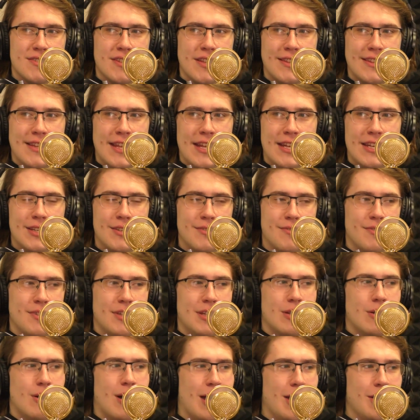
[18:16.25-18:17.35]
then Danny
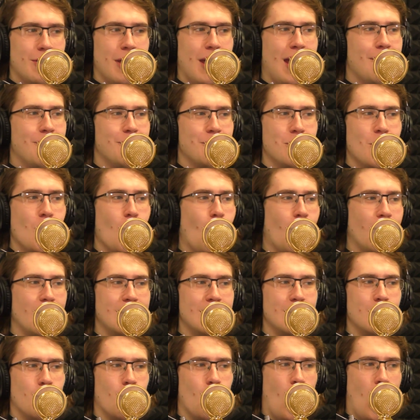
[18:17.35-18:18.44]
DeVito. I have no
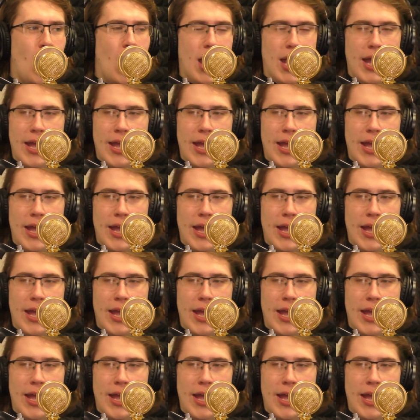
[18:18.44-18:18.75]
idea why.